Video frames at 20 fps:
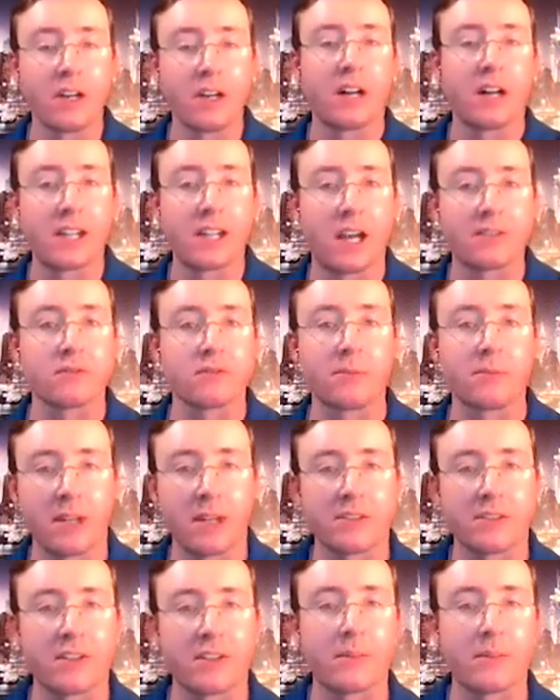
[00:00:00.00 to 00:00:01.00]
on the actual
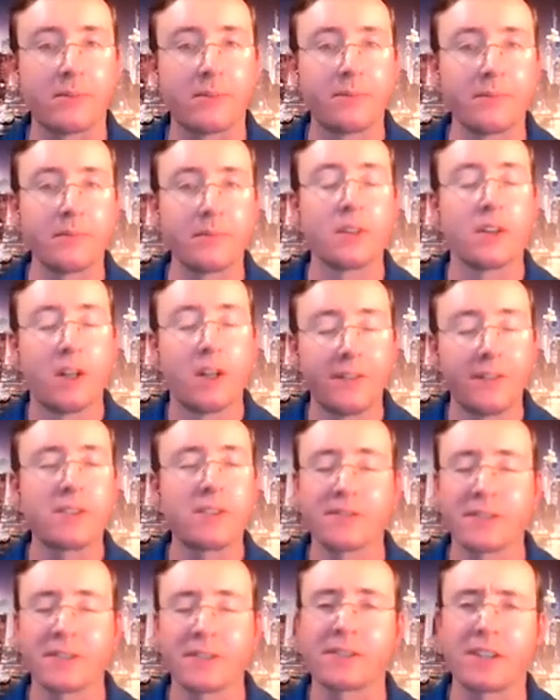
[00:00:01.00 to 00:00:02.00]
blockchain.
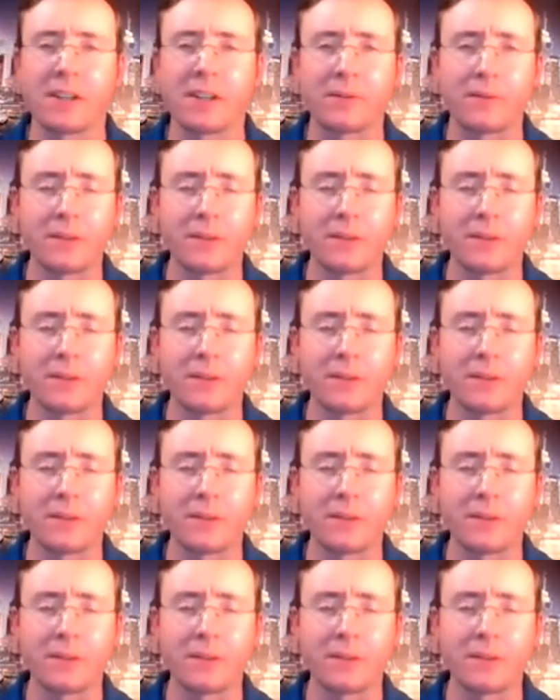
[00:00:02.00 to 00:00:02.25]
Interesting stuff.